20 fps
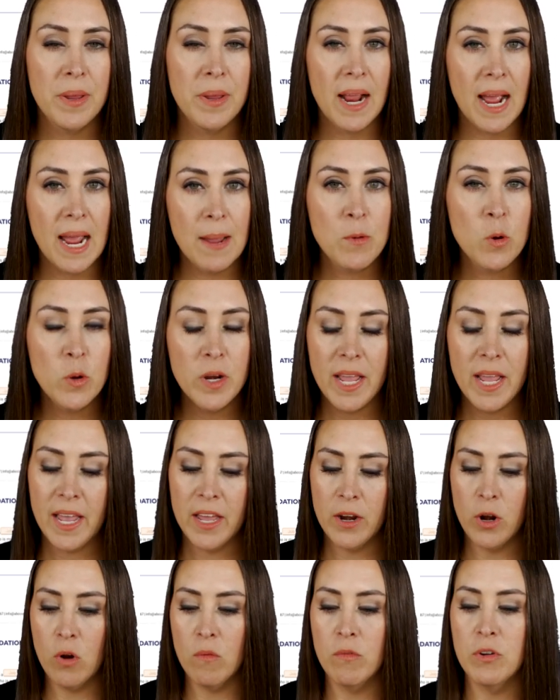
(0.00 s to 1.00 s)
but I'm going to
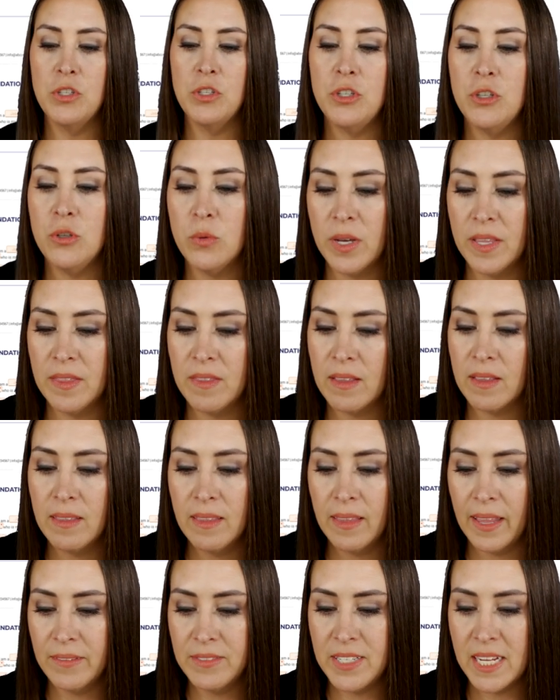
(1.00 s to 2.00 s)
head over to the
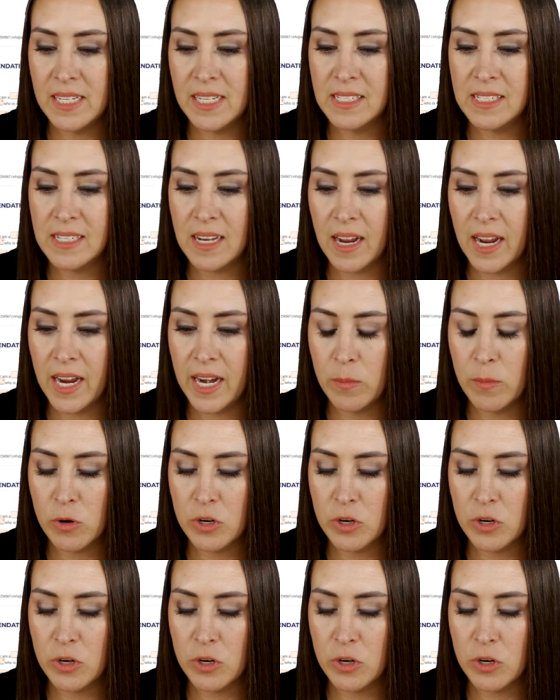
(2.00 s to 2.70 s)
left-hand side.